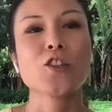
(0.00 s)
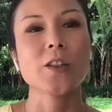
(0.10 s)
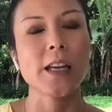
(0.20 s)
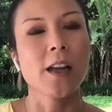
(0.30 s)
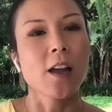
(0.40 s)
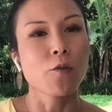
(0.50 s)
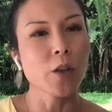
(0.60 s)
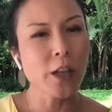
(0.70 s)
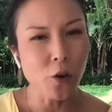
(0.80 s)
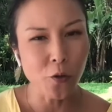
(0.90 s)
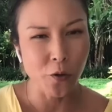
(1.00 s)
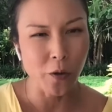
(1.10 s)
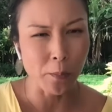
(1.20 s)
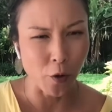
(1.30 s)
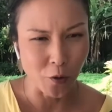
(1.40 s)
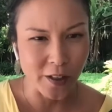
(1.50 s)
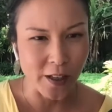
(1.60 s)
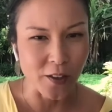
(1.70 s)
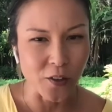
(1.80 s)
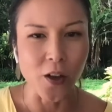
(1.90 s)
actually really go through the
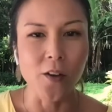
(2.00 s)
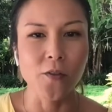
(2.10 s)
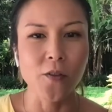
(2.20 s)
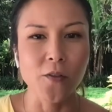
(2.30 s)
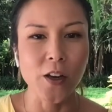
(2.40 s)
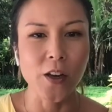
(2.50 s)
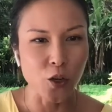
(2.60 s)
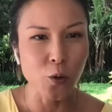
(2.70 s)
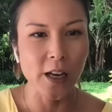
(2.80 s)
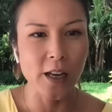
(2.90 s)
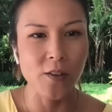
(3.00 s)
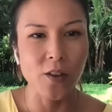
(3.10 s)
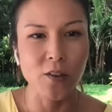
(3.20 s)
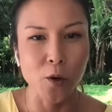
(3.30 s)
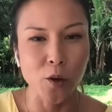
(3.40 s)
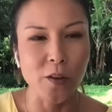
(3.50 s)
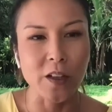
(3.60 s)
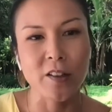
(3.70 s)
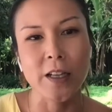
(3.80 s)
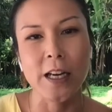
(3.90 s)
process of, you know, and you are in this
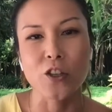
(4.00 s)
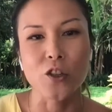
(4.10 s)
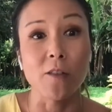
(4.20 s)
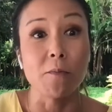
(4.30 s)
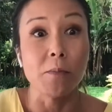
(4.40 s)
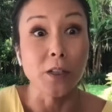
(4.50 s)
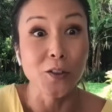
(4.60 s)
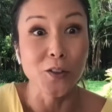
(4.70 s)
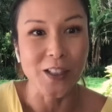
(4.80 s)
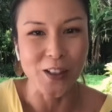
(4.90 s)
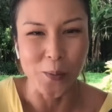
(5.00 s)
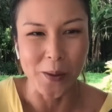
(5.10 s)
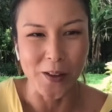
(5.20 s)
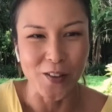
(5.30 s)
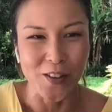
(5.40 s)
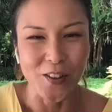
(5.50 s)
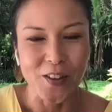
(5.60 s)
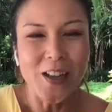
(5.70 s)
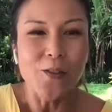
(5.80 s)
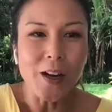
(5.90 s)
perfect stage of building your
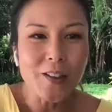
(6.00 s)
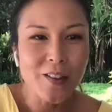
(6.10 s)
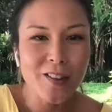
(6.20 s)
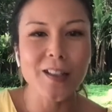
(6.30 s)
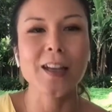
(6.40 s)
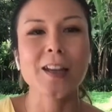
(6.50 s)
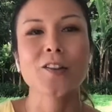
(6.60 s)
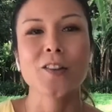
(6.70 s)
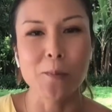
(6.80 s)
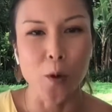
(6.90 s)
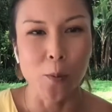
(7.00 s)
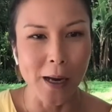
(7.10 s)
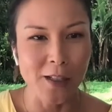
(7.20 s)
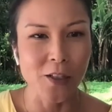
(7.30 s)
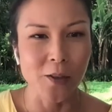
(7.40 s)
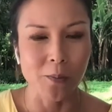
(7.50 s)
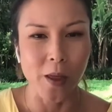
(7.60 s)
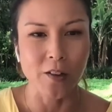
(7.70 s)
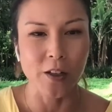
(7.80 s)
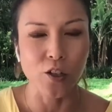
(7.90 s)
business, right? Seeing some momentum
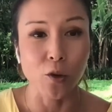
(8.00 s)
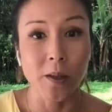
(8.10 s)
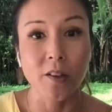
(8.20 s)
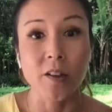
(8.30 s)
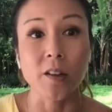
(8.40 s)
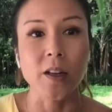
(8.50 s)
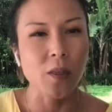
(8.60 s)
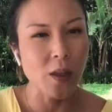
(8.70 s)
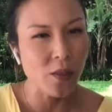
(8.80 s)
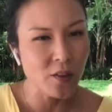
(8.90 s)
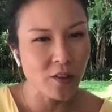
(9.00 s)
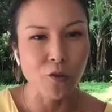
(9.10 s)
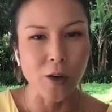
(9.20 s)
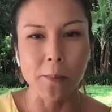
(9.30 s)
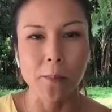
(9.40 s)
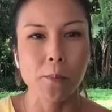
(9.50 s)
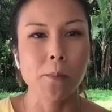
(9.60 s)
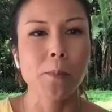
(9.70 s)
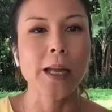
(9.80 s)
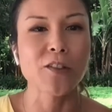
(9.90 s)
that is in your business. And I think this is a great
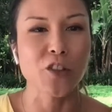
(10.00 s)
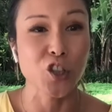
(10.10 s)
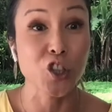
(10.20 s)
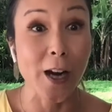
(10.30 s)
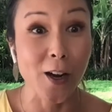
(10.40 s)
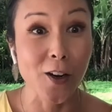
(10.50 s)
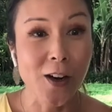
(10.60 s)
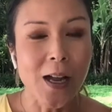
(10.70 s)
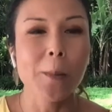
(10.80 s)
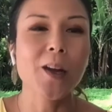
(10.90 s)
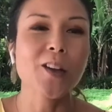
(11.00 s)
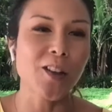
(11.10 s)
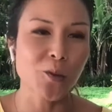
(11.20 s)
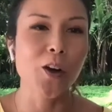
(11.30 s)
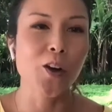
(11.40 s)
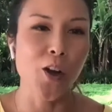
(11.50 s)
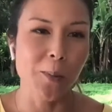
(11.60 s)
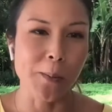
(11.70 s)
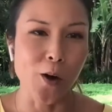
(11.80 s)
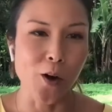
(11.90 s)
mm-hmm. place to share, because that's where a lot
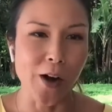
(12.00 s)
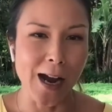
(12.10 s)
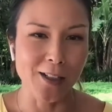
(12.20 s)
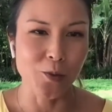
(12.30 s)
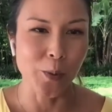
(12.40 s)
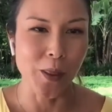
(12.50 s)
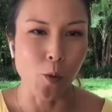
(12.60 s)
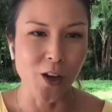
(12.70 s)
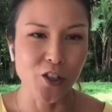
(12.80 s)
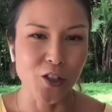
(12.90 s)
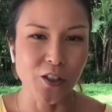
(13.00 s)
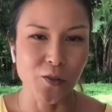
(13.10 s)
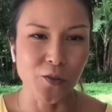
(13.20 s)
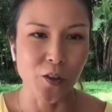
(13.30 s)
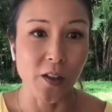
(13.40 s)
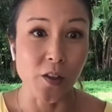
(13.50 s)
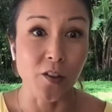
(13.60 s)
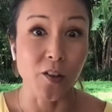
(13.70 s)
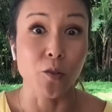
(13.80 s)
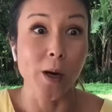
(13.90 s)
of people are at when they watch an interview like
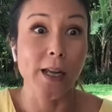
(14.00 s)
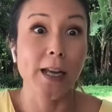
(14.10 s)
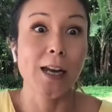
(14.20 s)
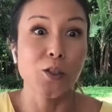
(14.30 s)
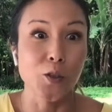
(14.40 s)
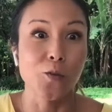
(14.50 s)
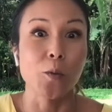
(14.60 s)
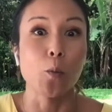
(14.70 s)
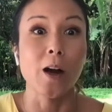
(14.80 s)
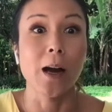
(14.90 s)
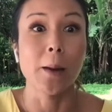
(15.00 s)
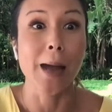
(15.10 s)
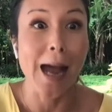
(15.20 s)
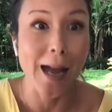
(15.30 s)
this, is what can I do from where I'm